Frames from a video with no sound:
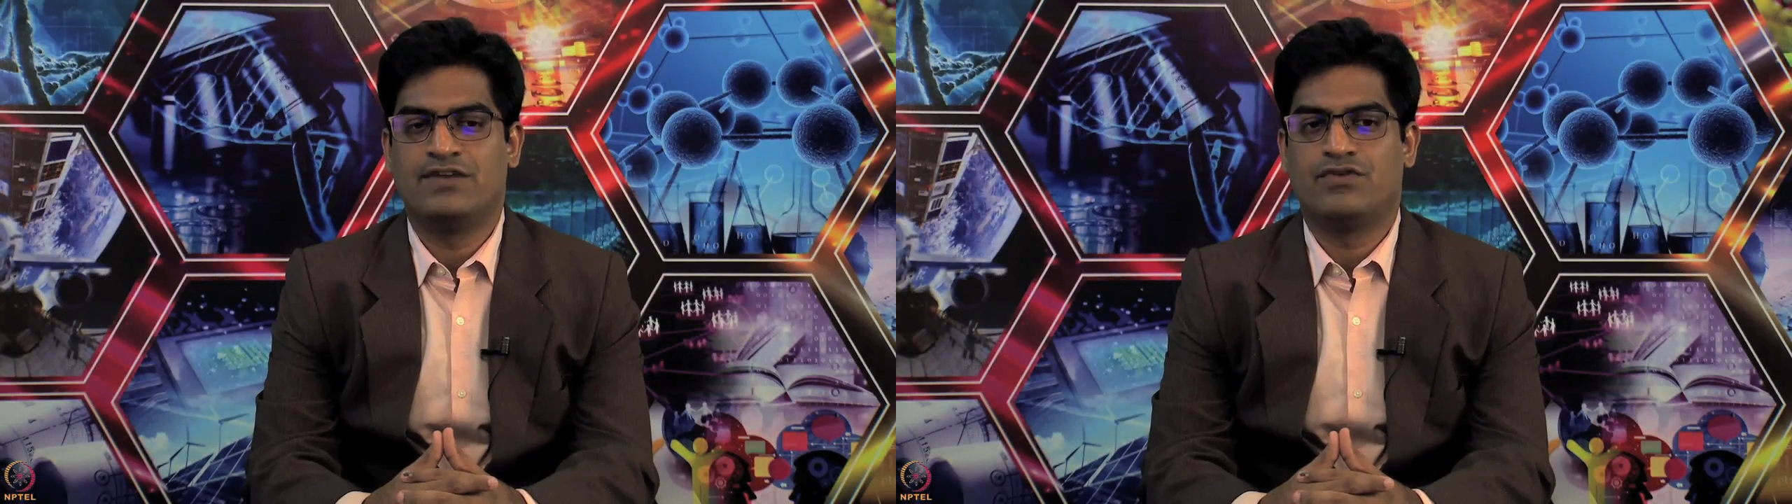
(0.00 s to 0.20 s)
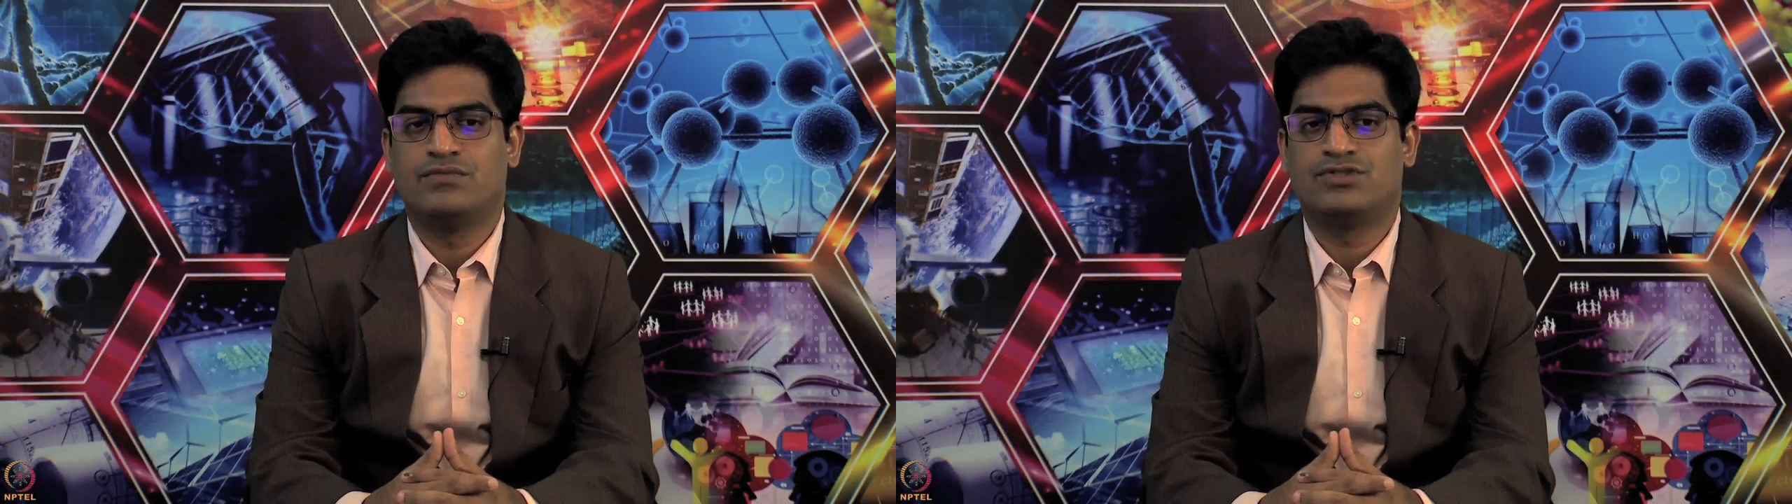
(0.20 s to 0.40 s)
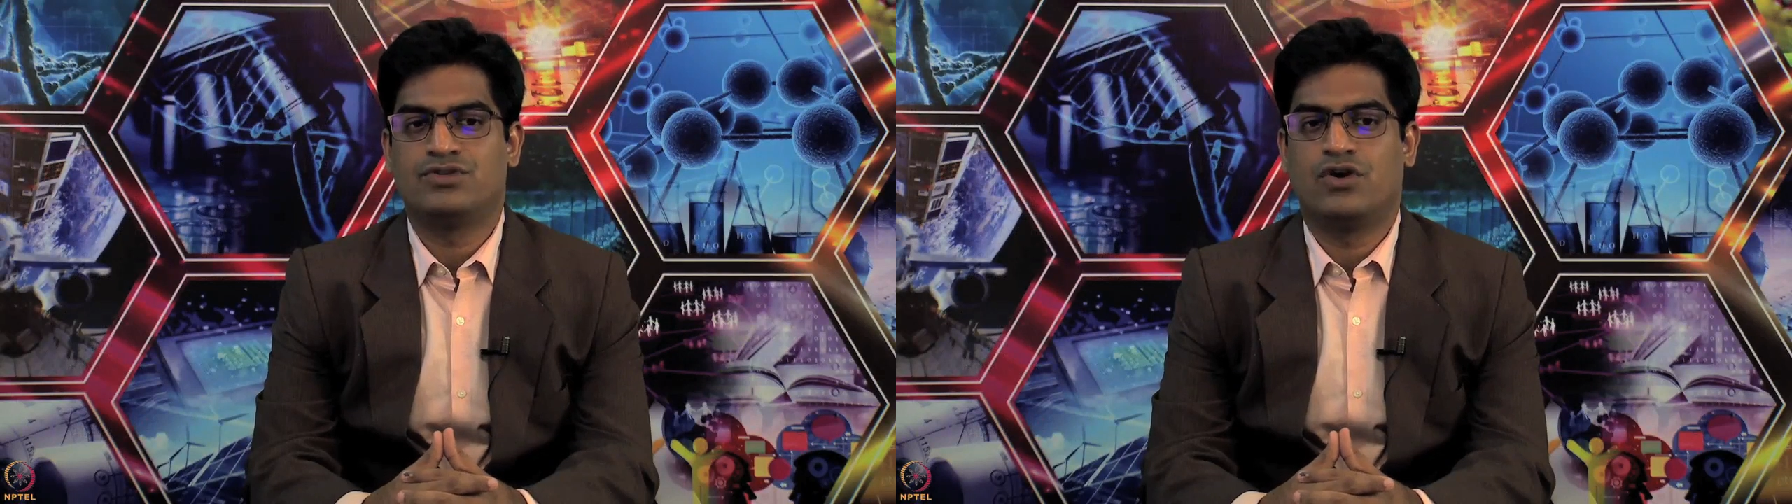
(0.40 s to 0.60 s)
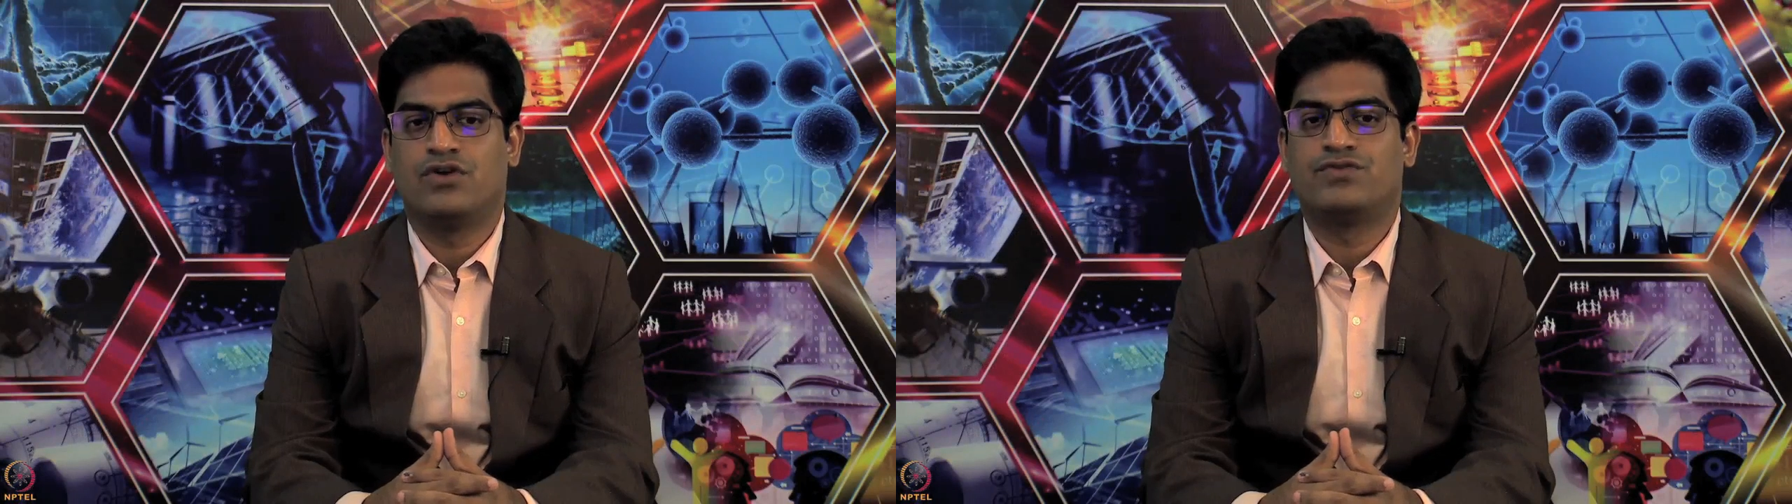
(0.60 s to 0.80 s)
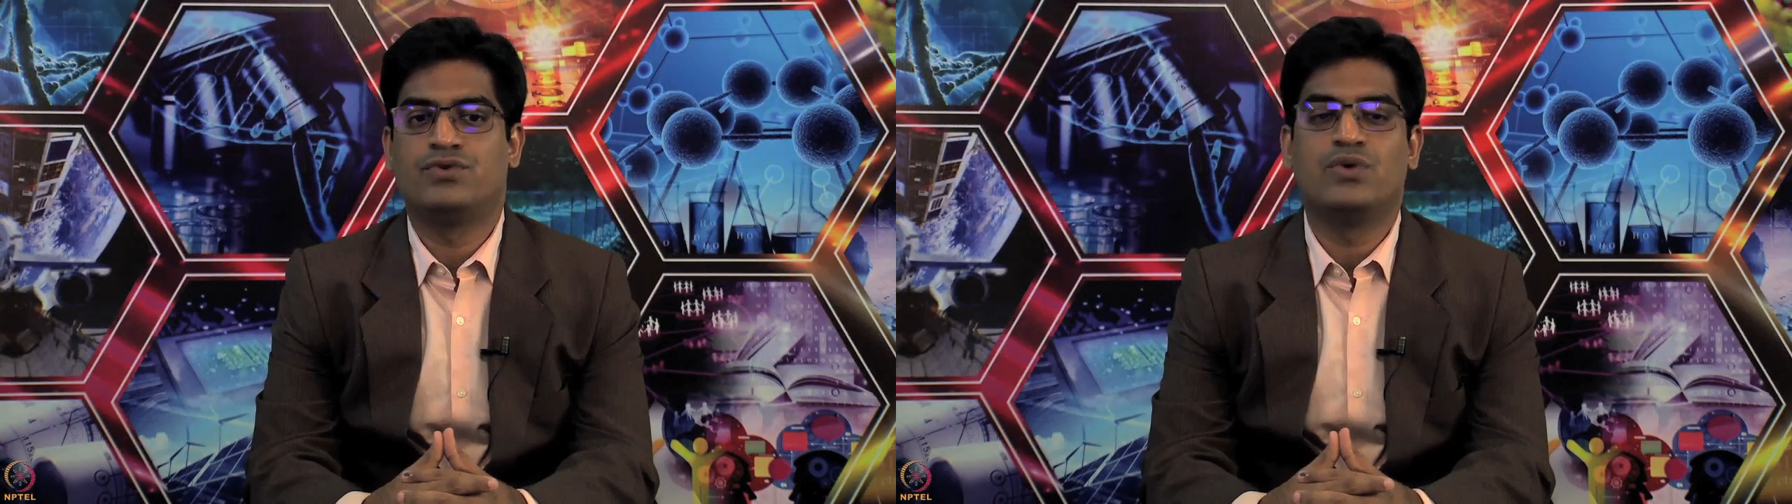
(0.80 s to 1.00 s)
information
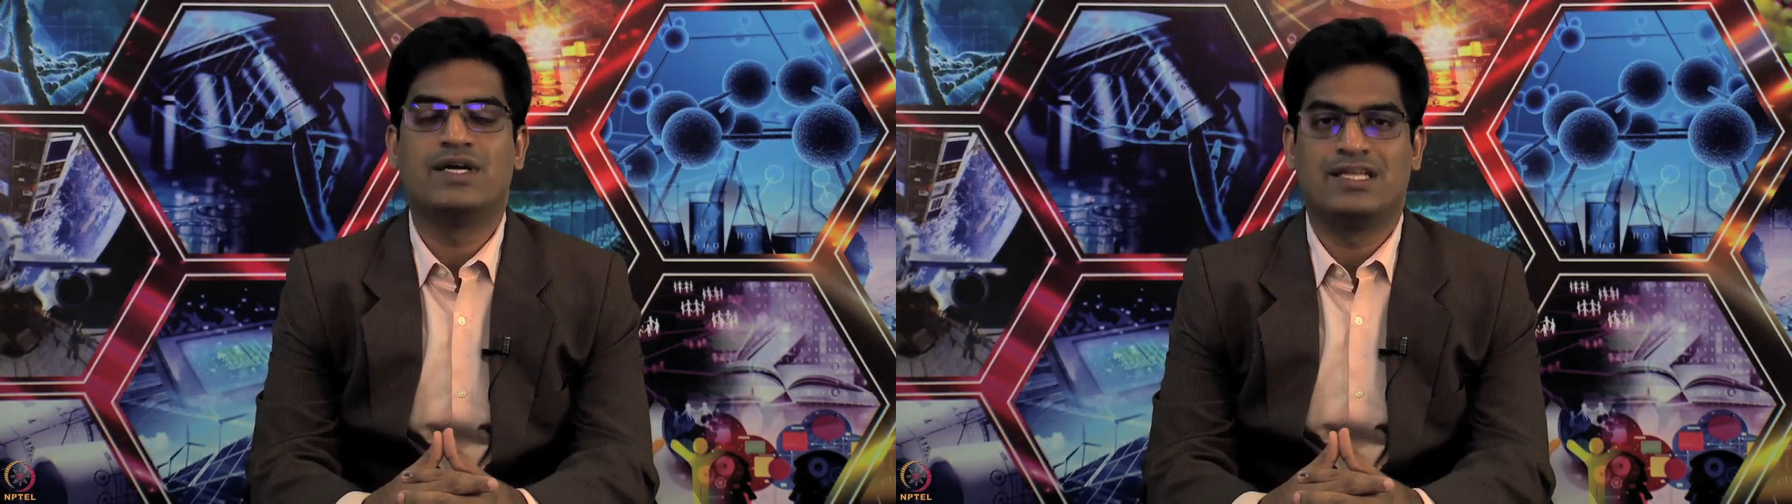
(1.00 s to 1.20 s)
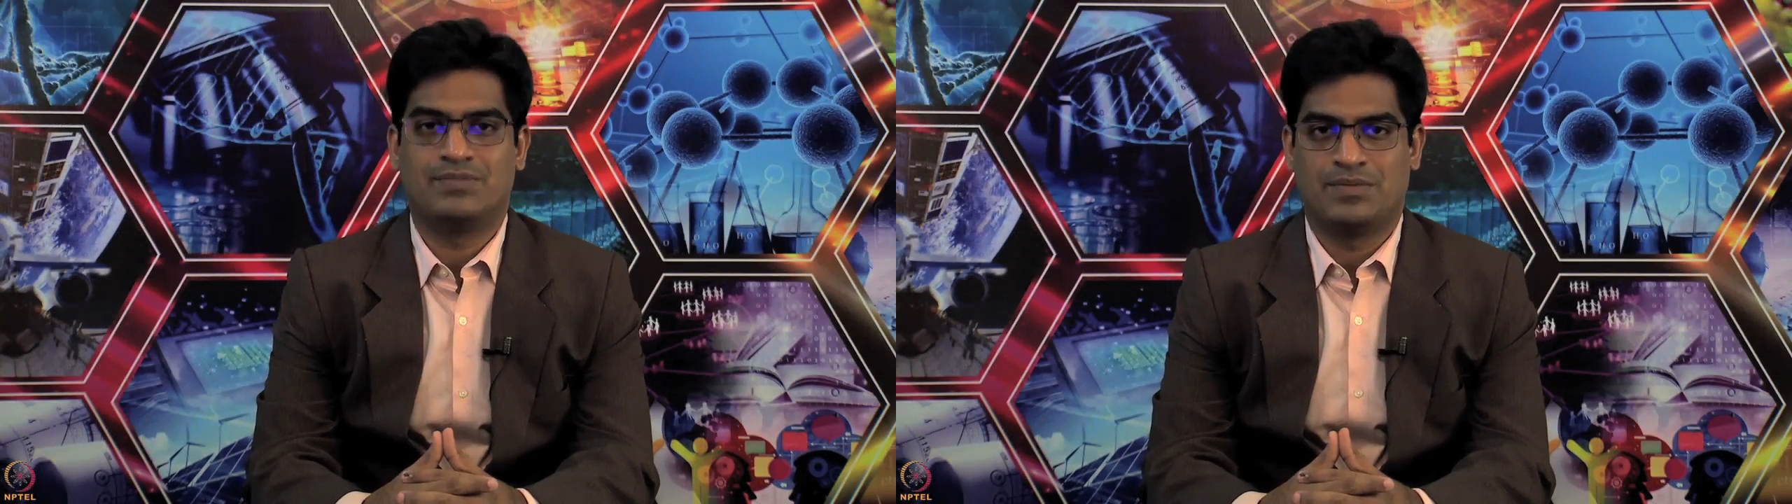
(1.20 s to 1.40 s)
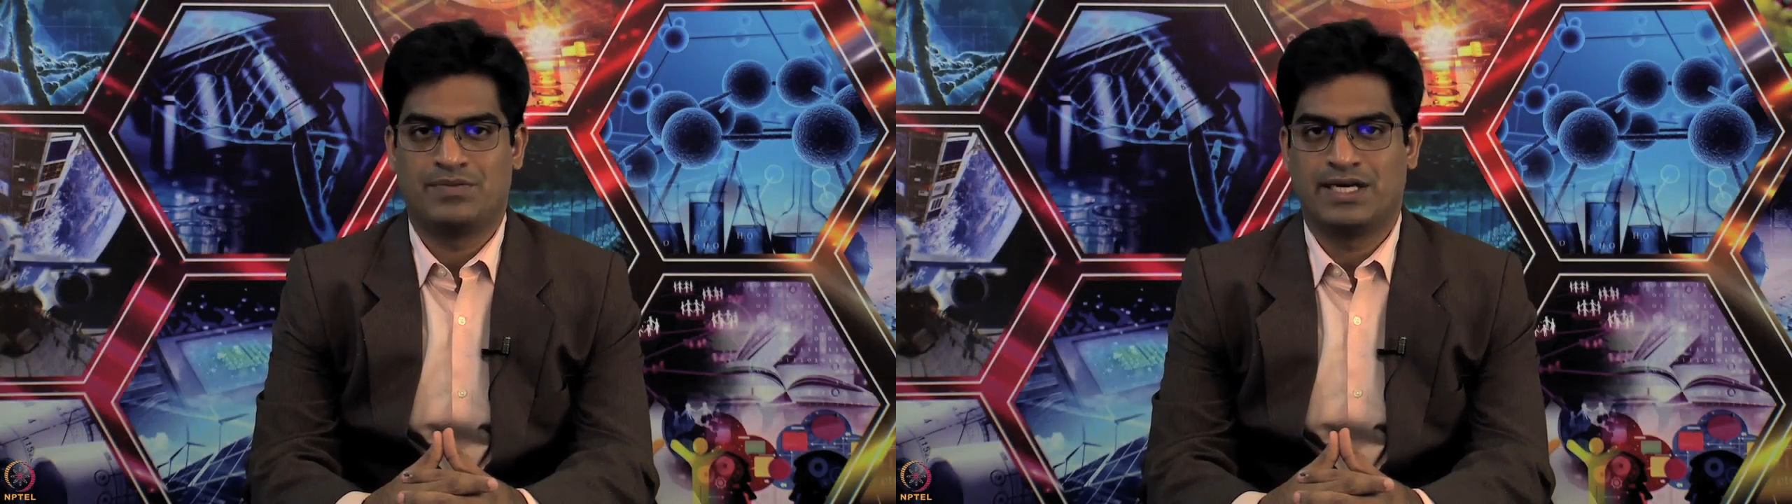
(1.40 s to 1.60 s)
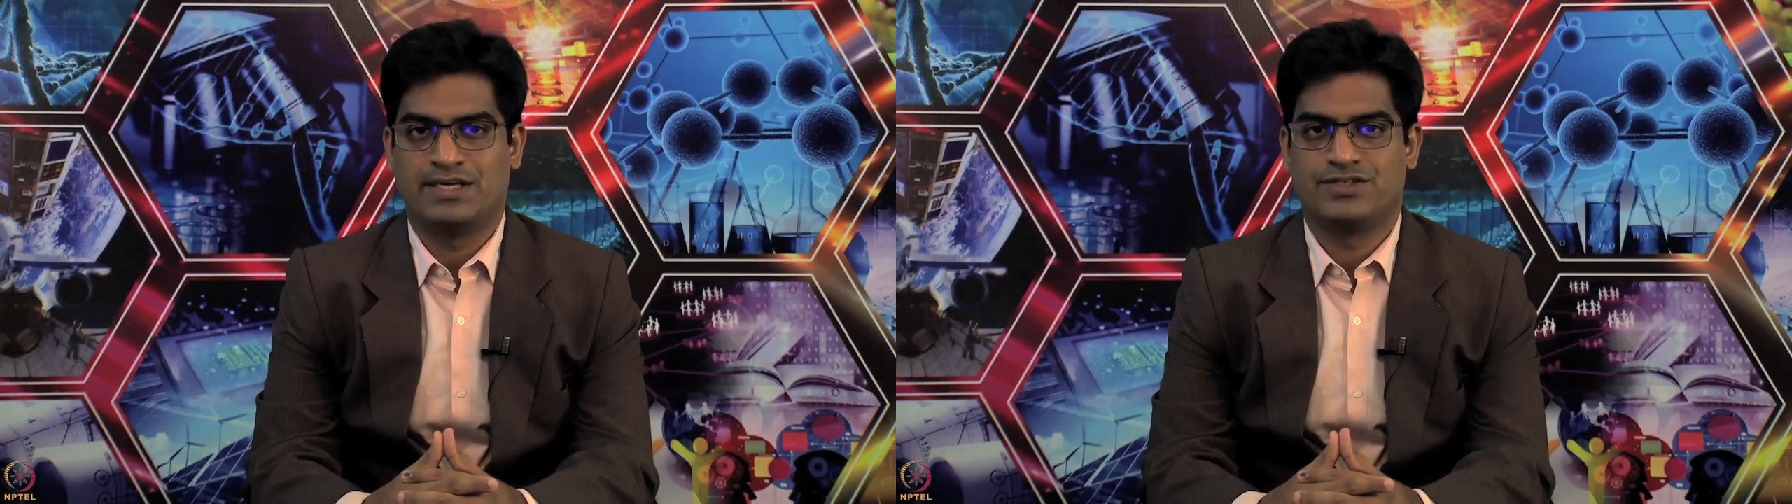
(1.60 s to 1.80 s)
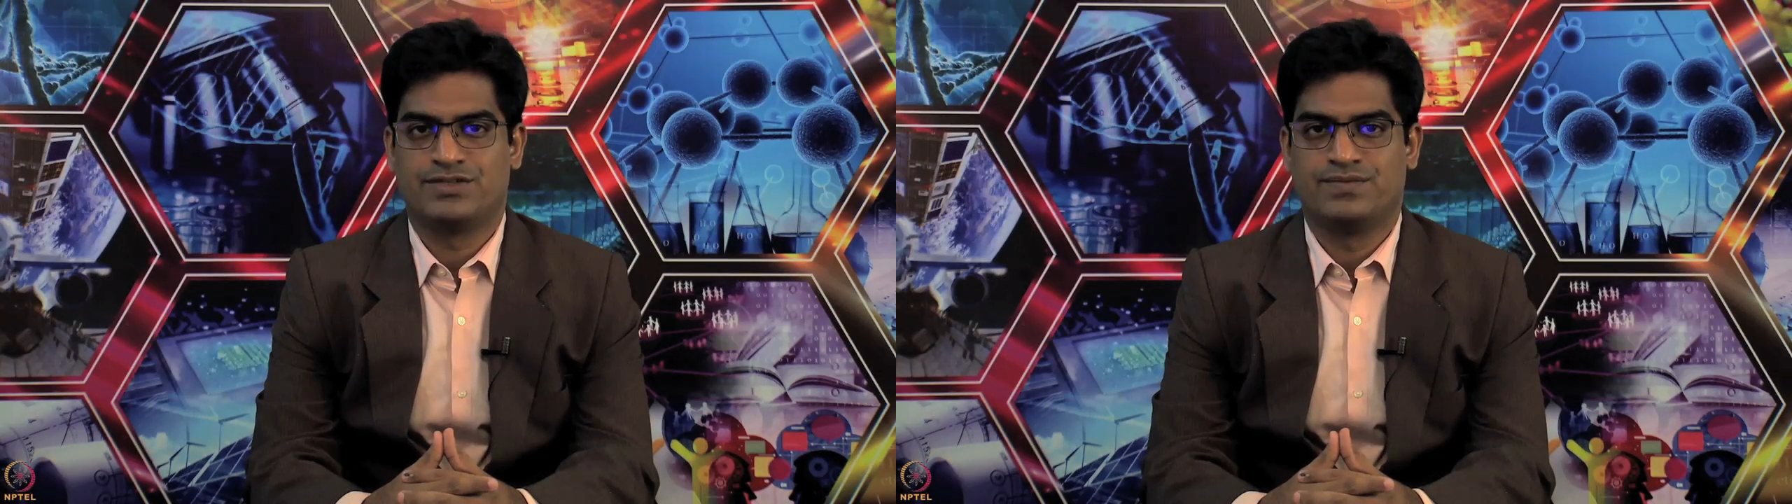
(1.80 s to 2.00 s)
of two other
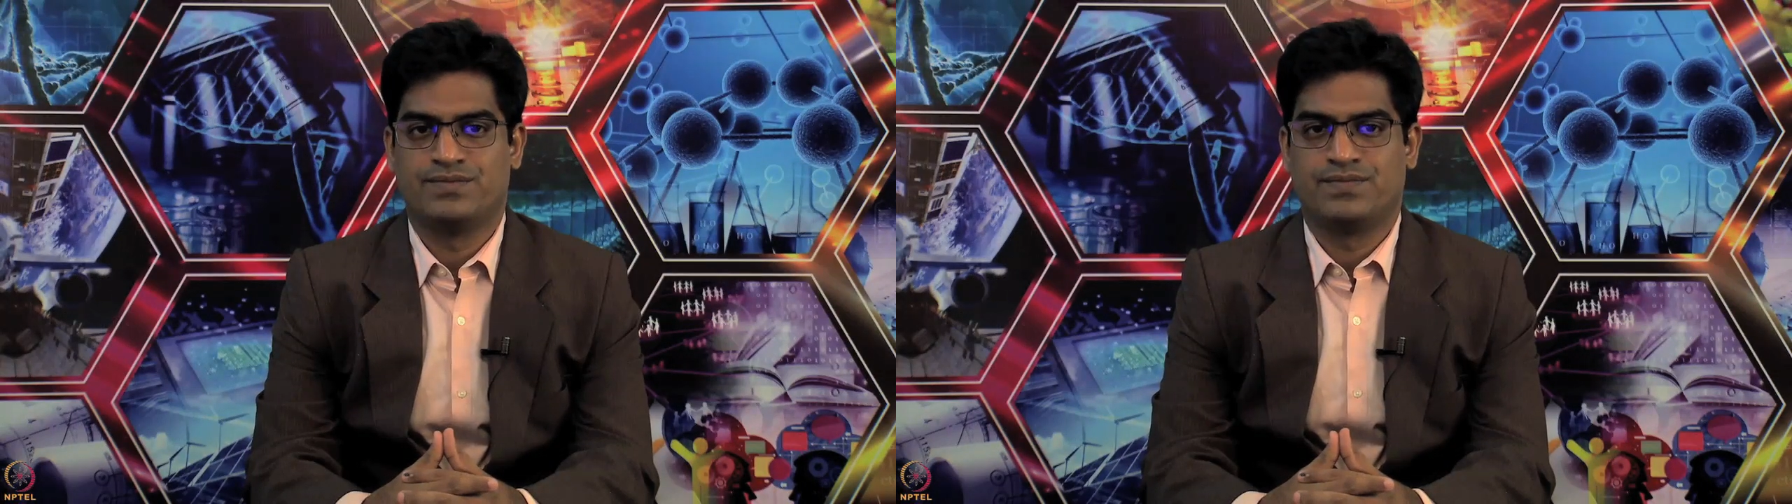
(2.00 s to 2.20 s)
peptides